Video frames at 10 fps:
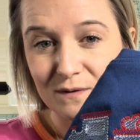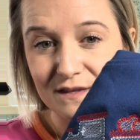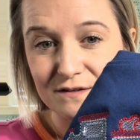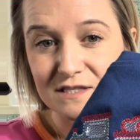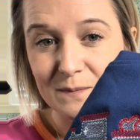
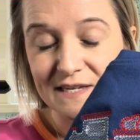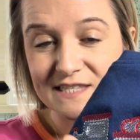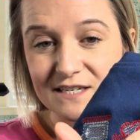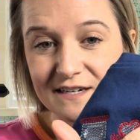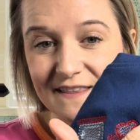there's
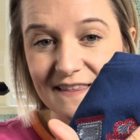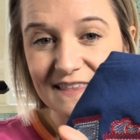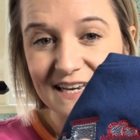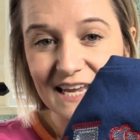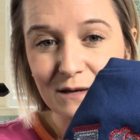space here, and then
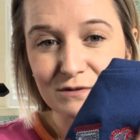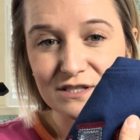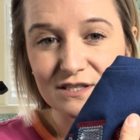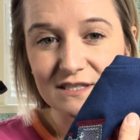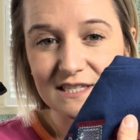the name
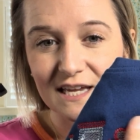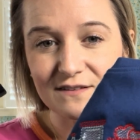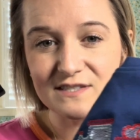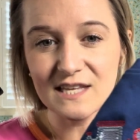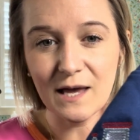just looks kind
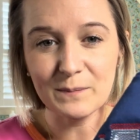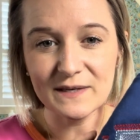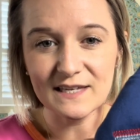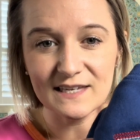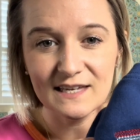of
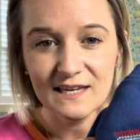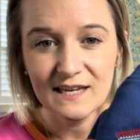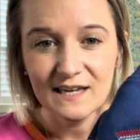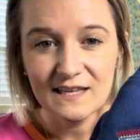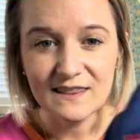sloppy.
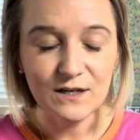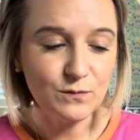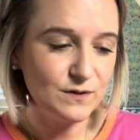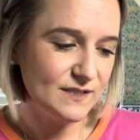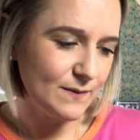There
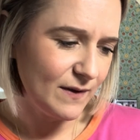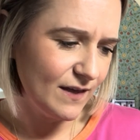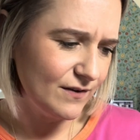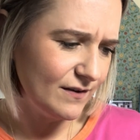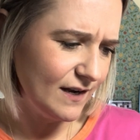were some
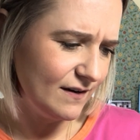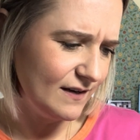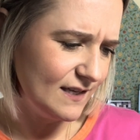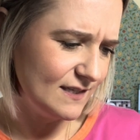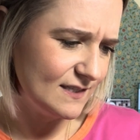other
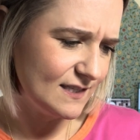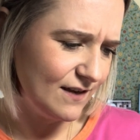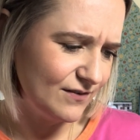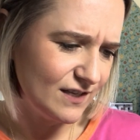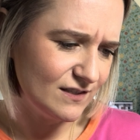areas
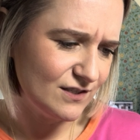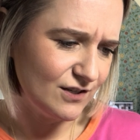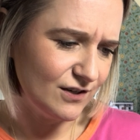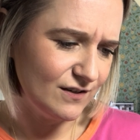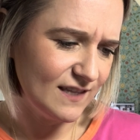of
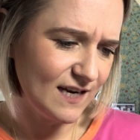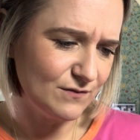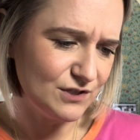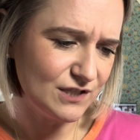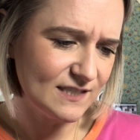concern, but I
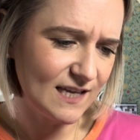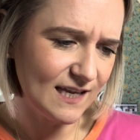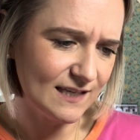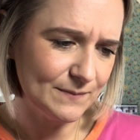was just like,